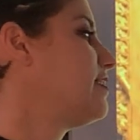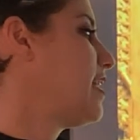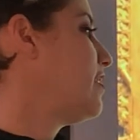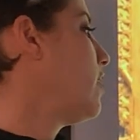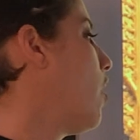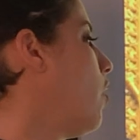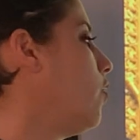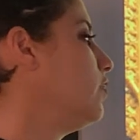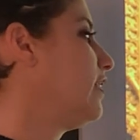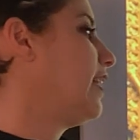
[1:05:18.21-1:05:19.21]
attendant
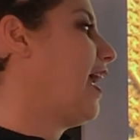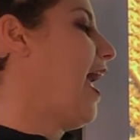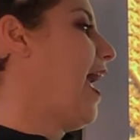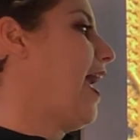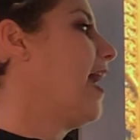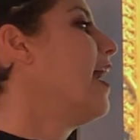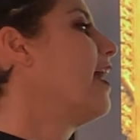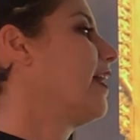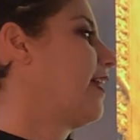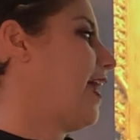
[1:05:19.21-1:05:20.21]
holding a
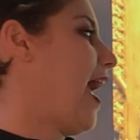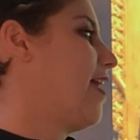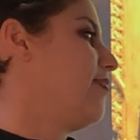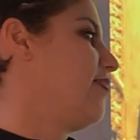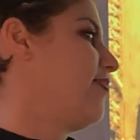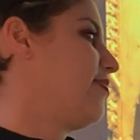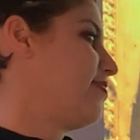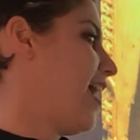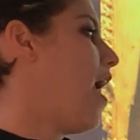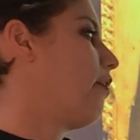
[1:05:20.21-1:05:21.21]

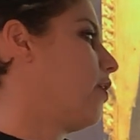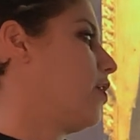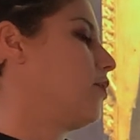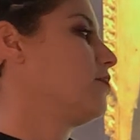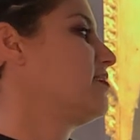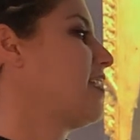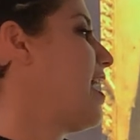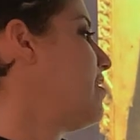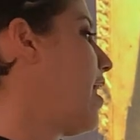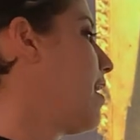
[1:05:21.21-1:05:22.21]
cantharos
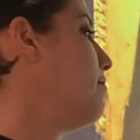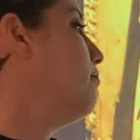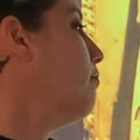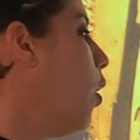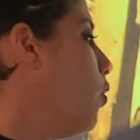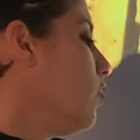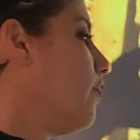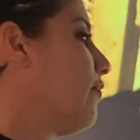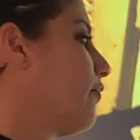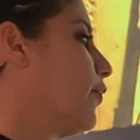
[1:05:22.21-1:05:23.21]
and a
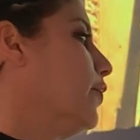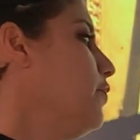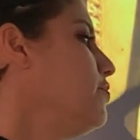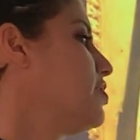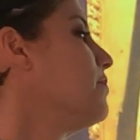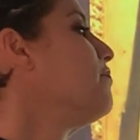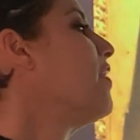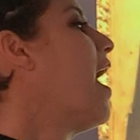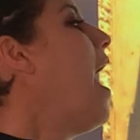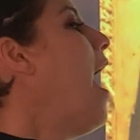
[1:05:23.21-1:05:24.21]
bowl of fruit
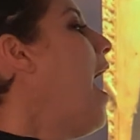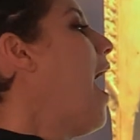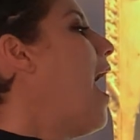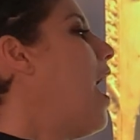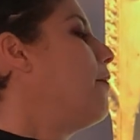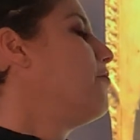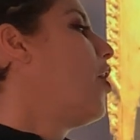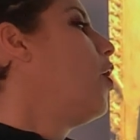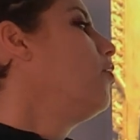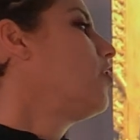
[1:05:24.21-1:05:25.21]
um,
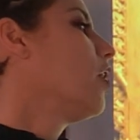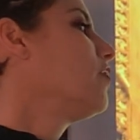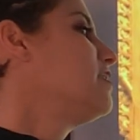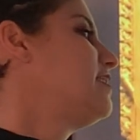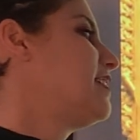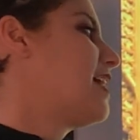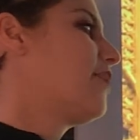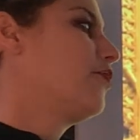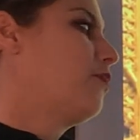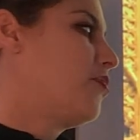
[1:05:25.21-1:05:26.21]
the oak garlands
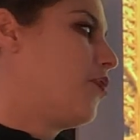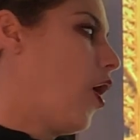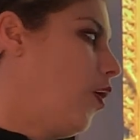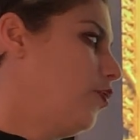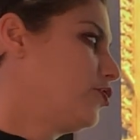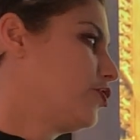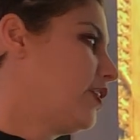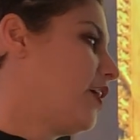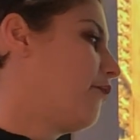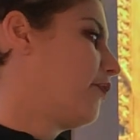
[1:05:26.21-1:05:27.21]
together with the oak
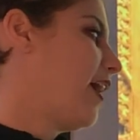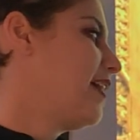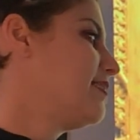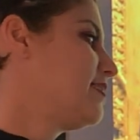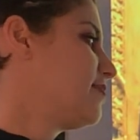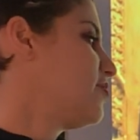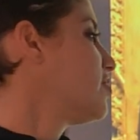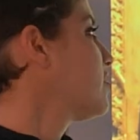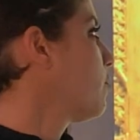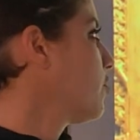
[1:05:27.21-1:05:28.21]
tree overhead
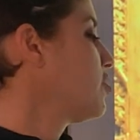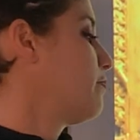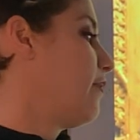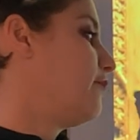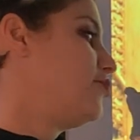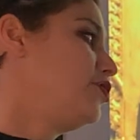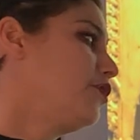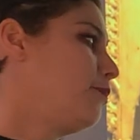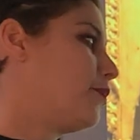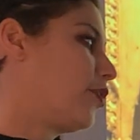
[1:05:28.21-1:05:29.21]
suggest the worship of
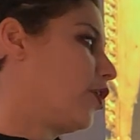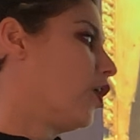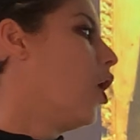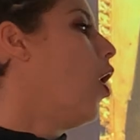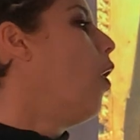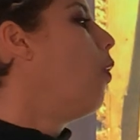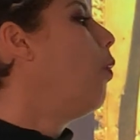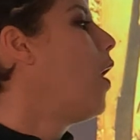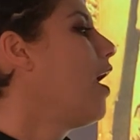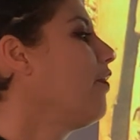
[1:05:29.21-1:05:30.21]
Jupiter,
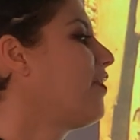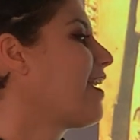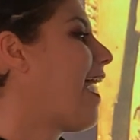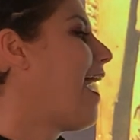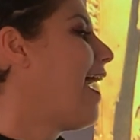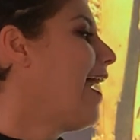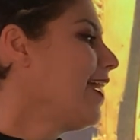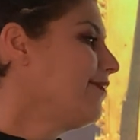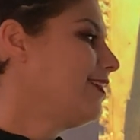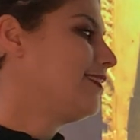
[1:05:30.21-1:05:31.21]
while the
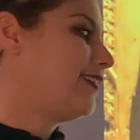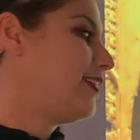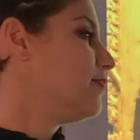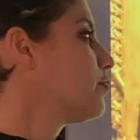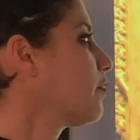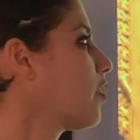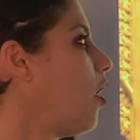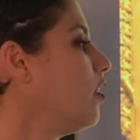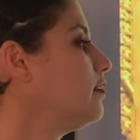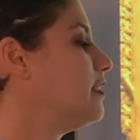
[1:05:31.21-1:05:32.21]
ivy leaves were
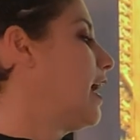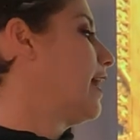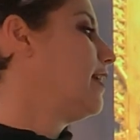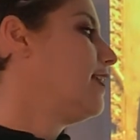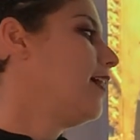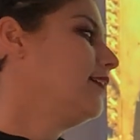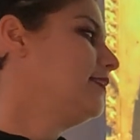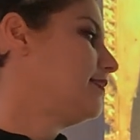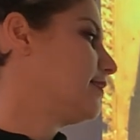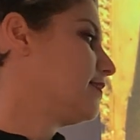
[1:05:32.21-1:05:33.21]
called
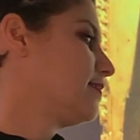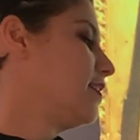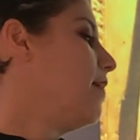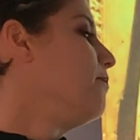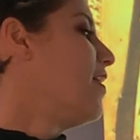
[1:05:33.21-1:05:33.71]
Dionysus.